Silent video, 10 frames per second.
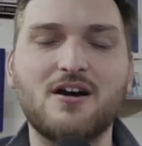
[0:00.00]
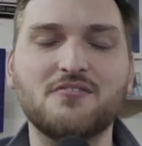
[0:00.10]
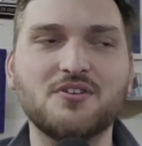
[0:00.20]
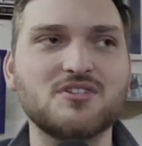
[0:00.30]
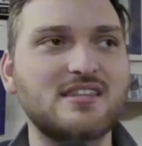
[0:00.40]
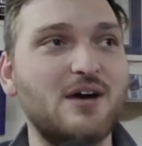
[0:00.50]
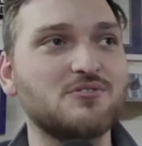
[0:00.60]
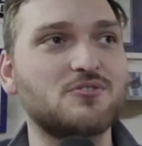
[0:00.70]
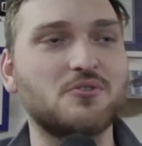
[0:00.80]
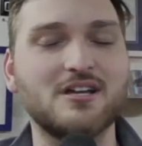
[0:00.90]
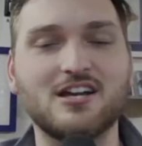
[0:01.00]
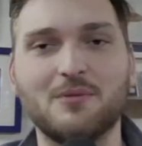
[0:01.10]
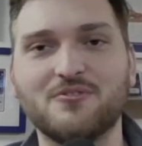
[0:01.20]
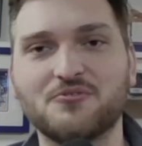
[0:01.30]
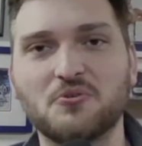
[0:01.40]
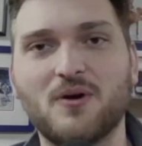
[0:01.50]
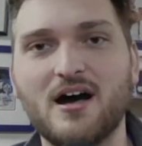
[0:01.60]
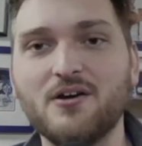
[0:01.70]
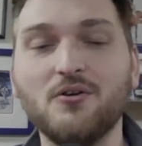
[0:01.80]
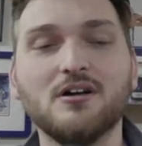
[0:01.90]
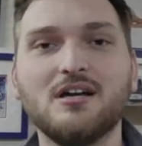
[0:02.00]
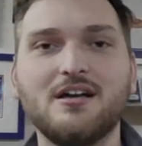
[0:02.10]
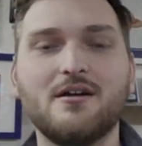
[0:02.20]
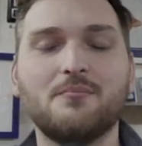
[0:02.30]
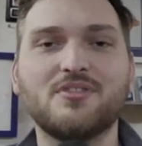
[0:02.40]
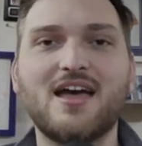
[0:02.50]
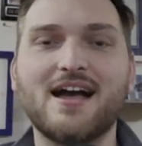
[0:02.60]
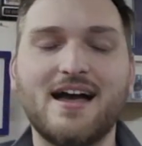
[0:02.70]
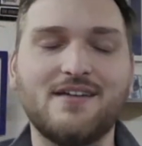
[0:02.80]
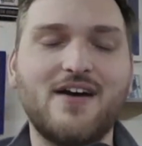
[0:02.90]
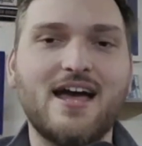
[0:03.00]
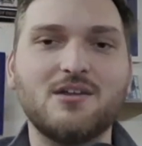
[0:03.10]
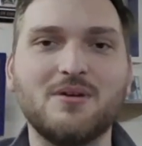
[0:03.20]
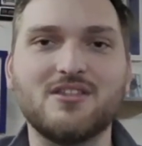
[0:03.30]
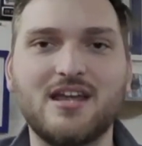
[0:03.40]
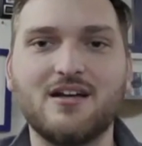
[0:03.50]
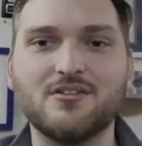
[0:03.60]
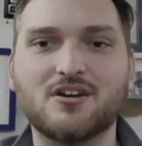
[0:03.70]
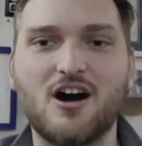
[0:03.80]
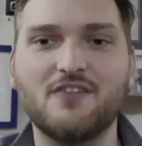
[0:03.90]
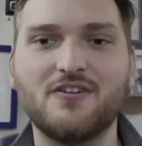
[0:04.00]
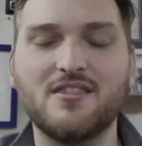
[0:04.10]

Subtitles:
It feels like that was already coming for a while, but that kind of had to be the nail in the coffin.